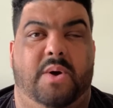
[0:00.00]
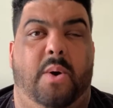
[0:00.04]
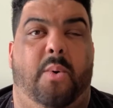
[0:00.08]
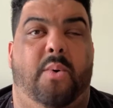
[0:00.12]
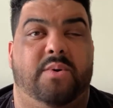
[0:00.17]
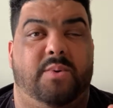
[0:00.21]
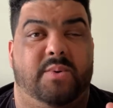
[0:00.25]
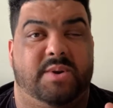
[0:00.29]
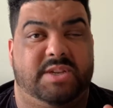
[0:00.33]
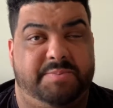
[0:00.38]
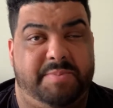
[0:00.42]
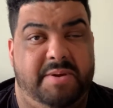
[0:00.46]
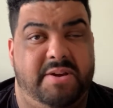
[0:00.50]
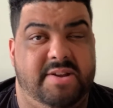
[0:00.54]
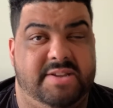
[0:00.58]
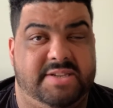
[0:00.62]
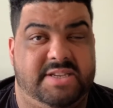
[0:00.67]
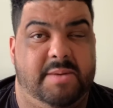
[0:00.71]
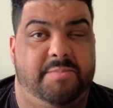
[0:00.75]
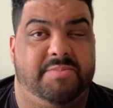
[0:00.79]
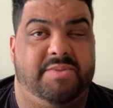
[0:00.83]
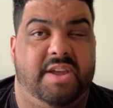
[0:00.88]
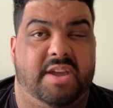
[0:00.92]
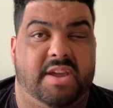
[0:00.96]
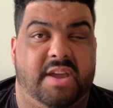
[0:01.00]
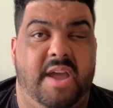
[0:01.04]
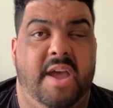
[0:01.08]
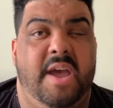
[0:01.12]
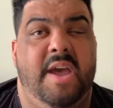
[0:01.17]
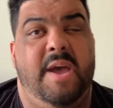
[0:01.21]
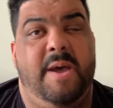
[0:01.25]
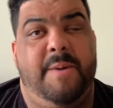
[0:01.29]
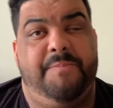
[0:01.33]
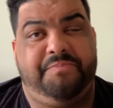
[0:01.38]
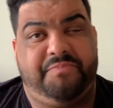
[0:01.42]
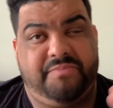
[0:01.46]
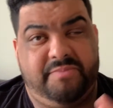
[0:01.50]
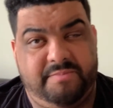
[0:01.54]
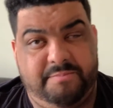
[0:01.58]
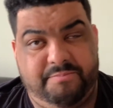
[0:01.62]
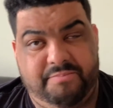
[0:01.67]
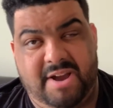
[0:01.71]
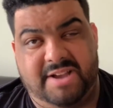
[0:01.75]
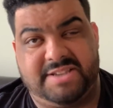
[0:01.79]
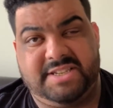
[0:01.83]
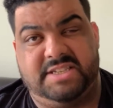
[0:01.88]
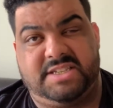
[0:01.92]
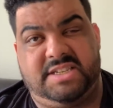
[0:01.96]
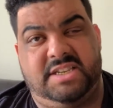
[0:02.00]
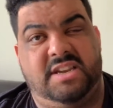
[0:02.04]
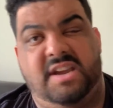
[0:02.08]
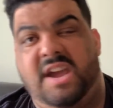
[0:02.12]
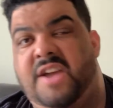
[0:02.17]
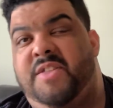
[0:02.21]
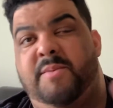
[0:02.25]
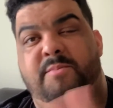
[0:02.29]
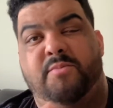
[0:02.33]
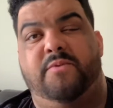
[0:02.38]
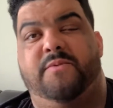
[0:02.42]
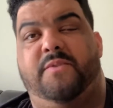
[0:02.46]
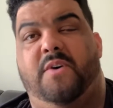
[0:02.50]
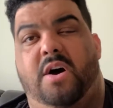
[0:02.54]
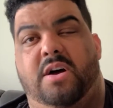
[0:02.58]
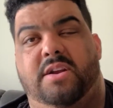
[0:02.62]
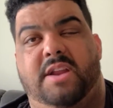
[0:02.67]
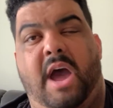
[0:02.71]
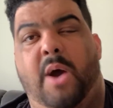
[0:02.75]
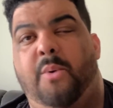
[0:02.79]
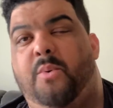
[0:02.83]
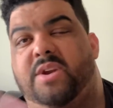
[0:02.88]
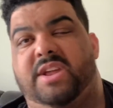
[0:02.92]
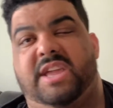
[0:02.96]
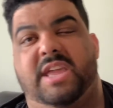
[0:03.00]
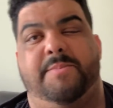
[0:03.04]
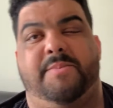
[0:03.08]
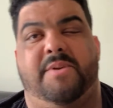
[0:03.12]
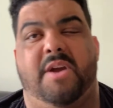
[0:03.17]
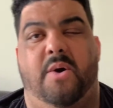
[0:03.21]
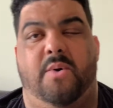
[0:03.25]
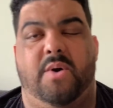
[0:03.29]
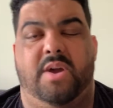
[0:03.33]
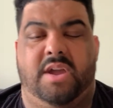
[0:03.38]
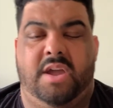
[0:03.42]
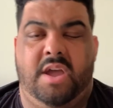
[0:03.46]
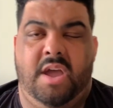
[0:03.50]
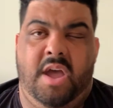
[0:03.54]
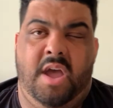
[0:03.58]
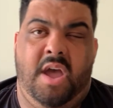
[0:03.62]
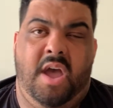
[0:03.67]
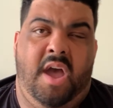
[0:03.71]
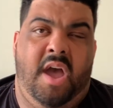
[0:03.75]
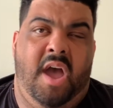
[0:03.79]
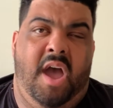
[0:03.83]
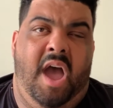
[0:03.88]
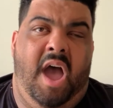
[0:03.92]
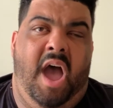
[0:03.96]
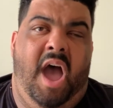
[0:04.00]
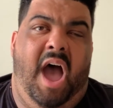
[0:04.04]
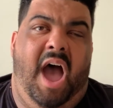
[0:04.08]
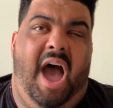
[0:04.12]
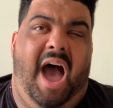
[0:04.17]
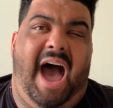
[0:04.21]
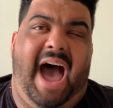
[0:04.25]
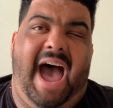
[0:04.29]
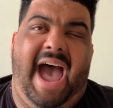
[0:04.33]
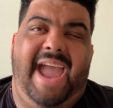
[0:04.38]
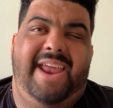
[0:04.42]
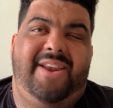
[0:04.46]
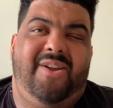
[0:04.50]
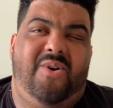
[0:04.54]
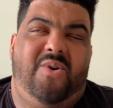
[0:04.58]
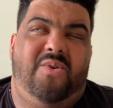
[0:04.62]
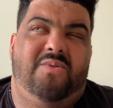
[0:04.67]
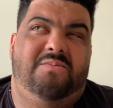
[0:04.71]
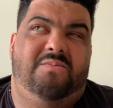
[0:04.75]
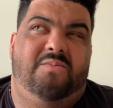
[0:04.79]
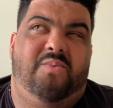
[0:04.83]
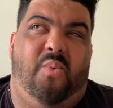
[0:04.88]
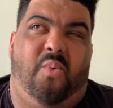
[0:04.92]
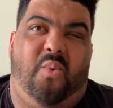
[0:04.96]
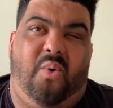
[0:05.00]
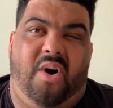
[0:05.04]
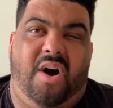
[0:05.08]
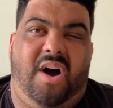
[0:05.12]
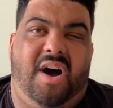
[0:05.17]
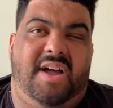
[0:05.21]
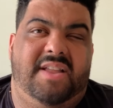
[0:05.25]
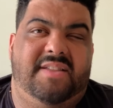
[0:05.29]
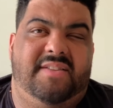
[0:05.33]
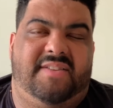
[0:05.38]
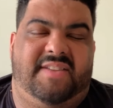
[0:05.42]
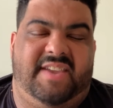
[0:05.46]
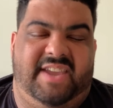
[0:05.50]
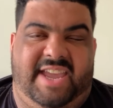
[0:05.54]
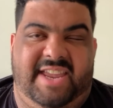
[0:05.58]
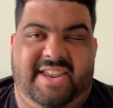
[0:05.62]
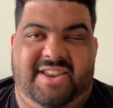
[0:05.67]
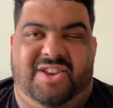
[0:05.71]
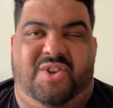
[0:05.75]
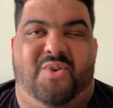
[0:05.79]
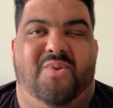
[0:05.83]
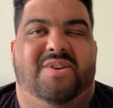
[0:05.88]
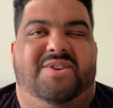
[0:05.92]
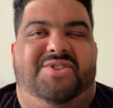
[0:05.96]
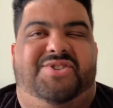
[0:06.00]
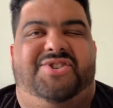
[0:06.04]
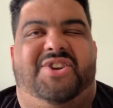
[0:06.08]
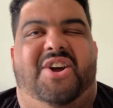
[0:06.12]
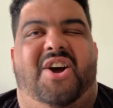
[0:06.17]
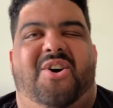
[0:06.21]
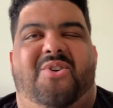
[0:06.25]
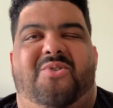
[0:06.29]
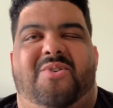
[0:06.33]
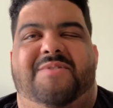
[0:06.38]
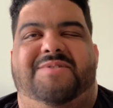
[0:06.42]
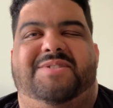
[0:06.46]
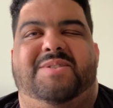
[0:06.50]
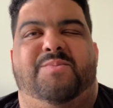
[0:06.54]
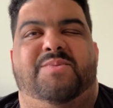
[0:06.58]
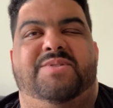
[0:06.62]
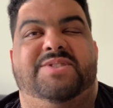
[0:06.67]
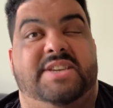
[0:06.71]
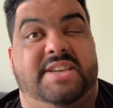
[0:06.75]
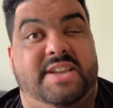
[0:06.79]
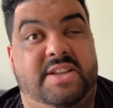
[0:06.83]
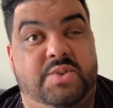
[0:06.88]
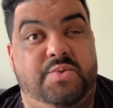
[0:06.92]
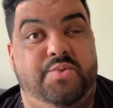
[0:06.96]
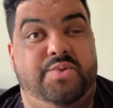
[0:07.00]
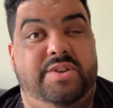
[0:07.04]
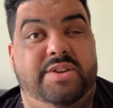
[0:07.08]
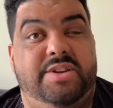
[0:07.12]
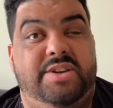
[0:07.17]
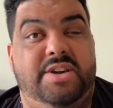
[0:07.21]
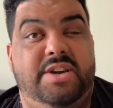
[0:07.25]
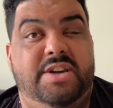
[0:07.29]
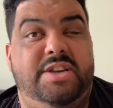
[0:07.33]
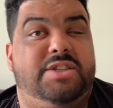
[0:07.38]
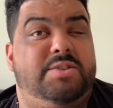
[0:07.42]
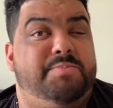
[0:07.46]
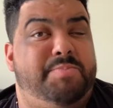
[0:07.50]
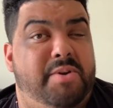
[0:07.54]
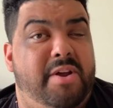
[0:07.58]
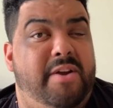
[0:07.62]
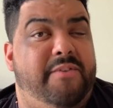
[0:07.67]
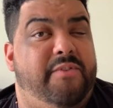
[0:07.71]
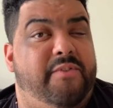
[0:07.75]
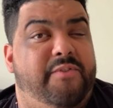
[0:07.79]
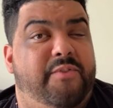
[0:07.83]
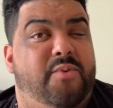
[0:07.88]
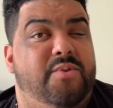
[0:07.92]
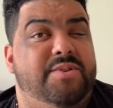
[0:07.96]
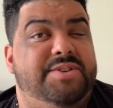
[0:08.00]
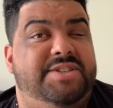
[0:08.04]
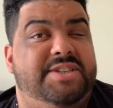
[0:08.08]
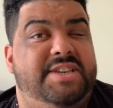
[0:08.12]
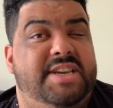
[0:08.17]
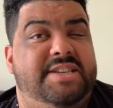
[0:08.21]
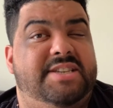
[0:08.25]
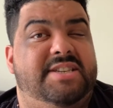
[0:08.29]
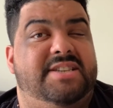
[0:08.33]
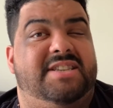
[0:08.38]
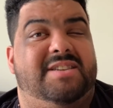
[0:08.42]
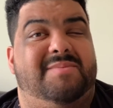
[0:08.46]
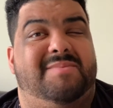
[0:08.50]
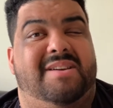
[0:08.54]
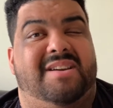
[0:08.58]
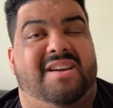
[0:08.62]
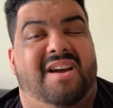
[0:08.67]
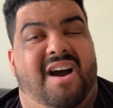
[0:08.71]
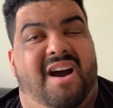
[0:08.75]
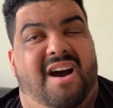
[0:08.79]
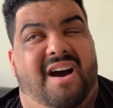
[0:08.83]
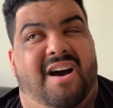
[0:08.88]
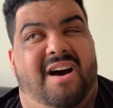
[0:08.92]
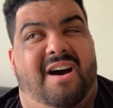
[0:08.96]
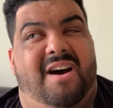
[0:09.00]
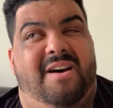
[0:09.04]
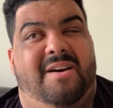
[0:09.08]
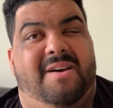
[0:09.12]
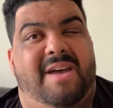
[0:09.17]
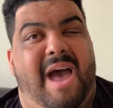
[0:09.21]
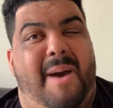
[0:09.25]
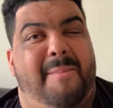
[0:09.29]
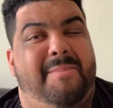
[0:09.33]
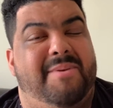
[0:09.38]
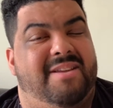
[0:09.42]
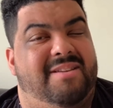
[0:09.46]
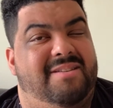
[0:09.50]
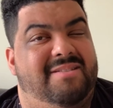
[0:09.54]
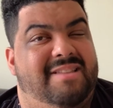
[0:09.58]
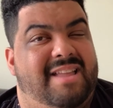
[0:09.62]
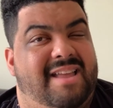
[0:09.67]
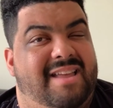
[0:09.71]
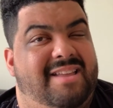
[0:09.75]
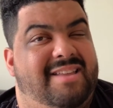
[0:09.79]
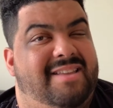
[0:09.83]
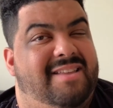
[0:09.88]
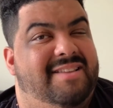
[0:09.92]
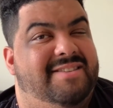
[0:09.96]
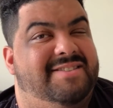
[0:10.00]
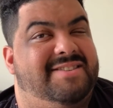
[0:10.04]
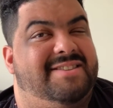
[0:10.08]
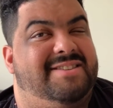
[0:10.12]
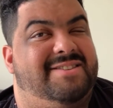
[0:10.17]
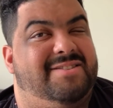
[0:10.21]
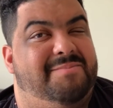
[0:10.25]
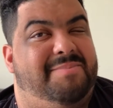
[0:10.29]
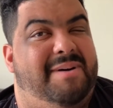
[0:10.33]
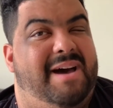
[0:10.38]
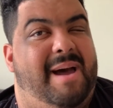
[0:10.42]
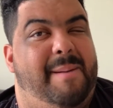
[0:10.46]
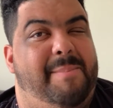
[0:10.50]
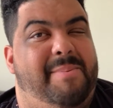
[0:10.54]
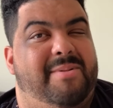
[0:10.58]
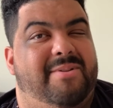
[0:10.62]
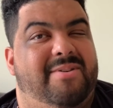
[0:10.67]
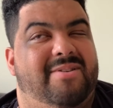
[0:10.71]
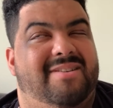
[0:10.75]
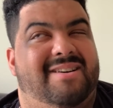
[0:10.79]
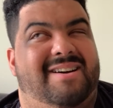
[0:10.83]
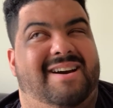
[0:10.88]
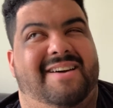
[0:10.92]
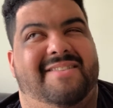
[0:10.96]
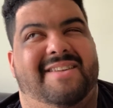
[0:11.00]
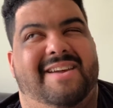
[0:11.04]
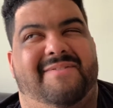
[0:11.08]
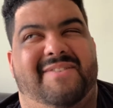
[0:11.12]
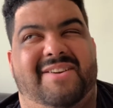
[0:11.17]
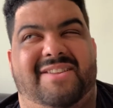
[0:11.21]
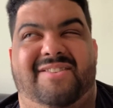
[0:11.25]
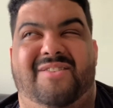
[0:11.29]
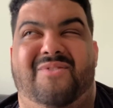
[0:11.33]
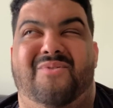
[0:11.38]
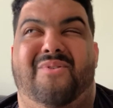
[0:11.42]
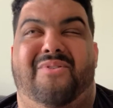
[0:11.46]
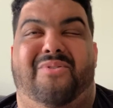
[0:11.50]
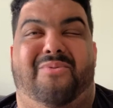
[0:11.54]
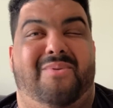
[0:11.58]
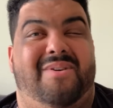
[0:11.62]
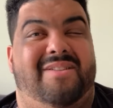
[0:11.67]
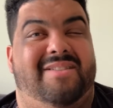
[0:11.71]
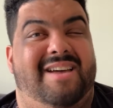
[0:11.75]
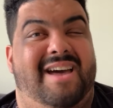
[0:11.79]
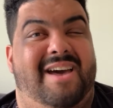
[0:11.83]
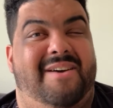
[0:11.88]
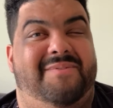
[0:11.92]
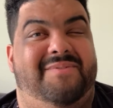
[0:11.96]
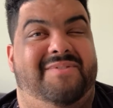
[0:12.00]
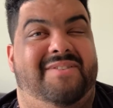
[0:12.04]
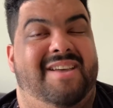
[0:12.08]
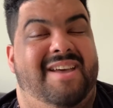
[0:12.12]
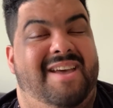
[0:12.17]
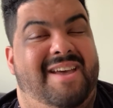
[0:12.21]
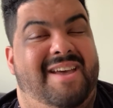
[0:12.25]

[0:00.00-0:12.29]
I want to experience something, process it, and then move on. I want to keep going. I don't want to get into a show if someone's like, it's really good, it's been on for 4 seasons. I'm like, how many, is it still popular? They have like 2 or 3 left.